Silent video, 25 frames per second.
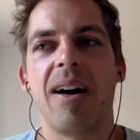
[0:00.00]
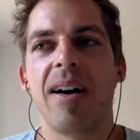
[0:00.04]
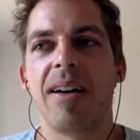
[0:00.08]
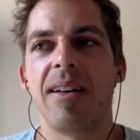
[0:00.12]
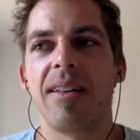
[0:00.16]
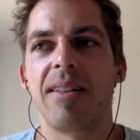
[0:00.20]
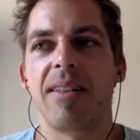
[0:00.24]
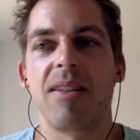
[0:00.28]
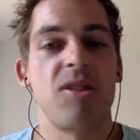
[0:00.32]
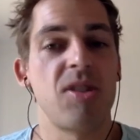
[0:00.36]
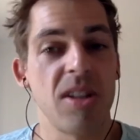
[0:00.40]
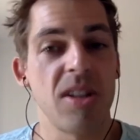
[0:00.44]

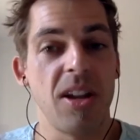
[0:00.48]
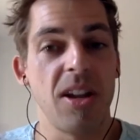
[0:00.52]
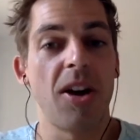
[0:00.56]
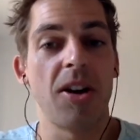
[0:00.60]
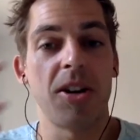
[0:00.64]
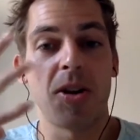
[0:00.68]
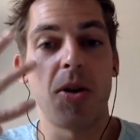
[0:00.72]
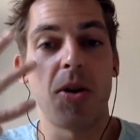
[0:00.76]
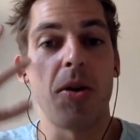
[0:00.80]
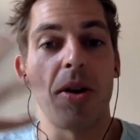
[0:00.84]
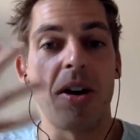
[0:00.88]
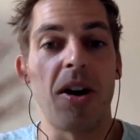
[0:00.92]
there's a
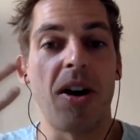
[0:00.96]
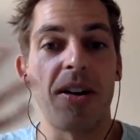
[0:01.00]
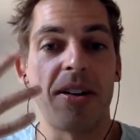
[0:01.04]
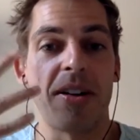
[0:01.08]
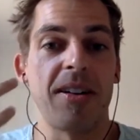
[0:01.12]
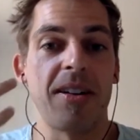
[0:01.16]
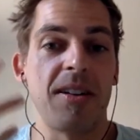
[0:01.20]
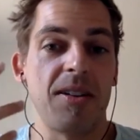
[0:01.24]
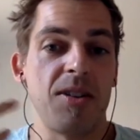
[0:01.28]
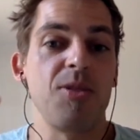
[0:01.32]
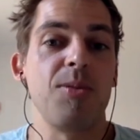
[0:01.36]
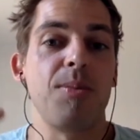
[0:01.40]
lot going on in
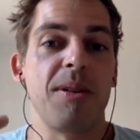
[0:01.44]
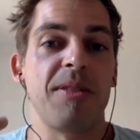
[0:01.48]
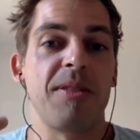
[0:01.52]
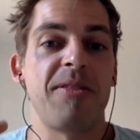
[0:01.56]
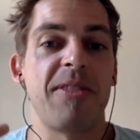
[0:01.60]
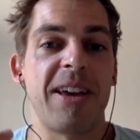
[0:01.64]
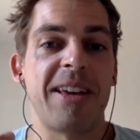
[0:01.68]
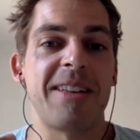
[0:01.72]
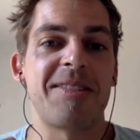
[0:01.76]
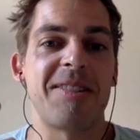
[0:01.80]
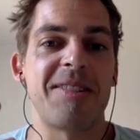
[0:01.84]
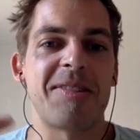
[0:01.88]
the human
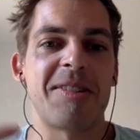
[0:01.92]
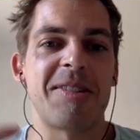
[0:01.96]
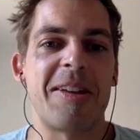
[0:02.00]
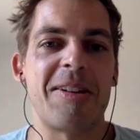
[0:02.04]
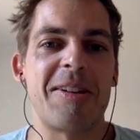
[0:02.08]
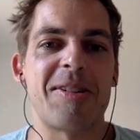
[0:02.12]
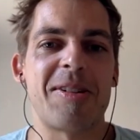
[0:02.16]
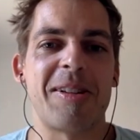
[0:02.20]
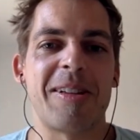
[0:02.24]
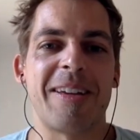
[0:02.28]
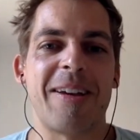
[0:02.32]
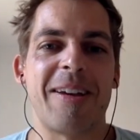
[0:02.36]
face
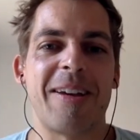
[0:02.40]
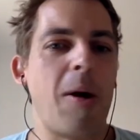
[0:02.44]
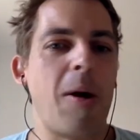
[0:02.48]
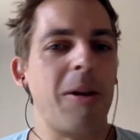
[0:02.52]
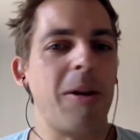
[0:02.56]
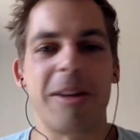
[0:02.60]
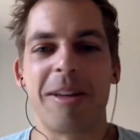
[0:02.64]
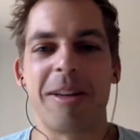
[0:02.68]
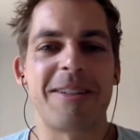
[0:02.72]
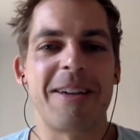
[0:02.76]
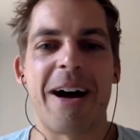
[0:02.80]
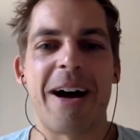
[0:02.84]
essentially
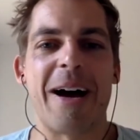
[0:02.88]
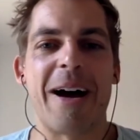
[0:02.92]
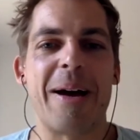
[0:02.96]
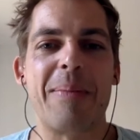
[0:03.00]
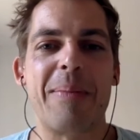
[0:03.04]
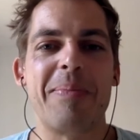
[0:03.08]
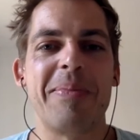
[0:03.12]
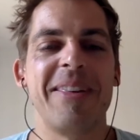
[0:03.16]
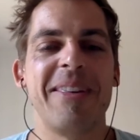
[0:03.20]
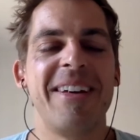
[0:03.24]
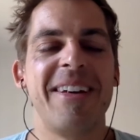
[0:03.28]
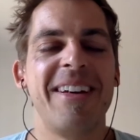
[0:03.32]
all the time.